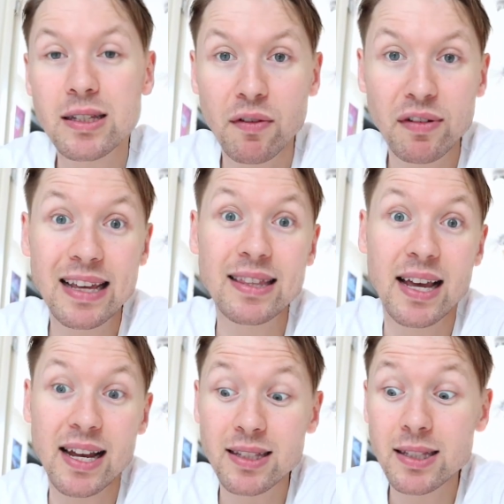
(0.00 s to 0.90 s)
stuff like
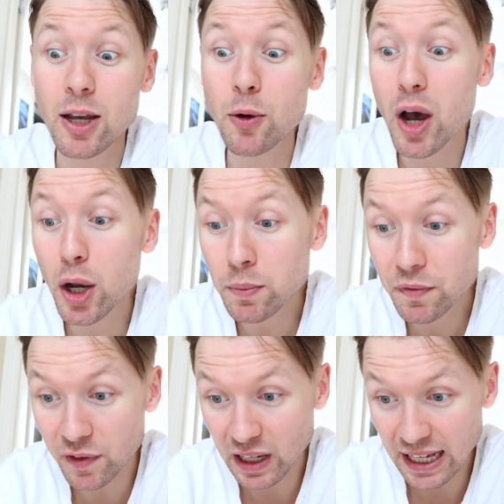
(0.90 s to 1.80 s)
that. So
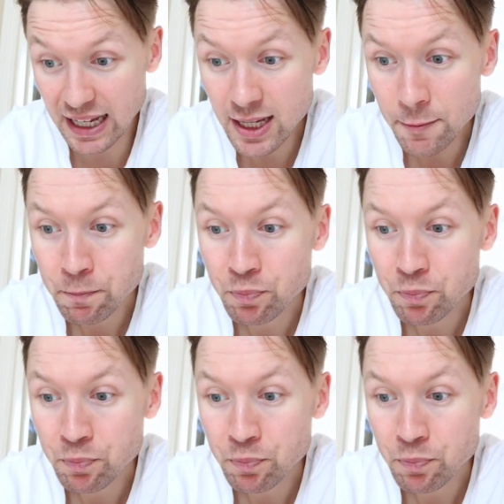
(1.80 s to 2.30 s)
hopefully